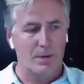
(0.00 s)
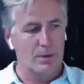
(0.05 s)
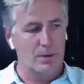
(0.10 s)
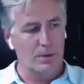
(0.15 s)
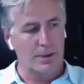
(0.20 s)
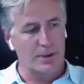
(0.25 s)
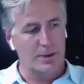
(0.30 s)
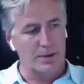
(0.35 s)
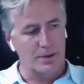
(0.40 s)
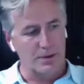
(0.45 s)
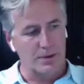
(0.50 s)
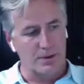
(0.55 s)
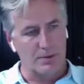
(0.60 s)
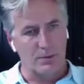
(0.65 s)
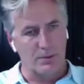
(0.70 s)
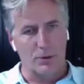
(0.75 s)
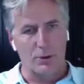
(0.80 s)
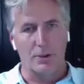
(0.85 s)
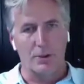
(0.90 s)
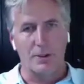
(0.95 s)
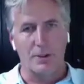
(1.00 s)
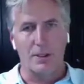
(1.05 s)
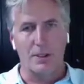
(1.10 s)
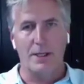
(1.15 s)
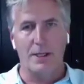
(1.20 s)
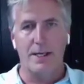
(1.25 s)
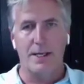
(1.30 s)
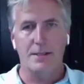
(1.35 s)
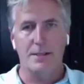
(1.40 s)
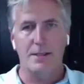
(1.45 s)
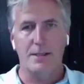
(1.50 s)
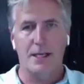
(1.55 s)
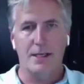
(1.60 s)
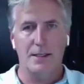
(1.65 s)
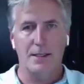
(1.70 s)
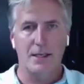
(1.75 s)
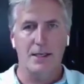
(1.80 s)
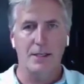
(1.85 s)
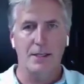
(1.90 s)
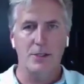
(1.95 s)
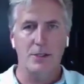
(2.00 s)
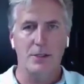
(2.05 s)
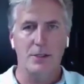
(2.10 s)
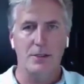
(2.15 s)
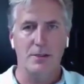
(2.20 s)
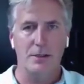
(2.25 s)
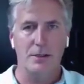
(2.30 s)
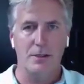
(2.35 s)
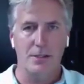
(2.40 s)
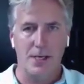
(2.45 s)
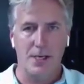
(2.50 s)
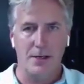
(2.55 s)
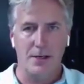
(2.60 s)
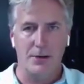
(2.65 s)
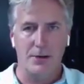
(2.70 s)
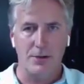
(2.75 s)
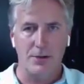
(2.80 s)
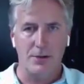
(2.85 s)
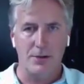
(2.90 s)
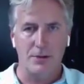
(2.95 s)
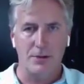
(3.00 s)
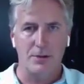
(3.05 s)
with some world-class technology designers.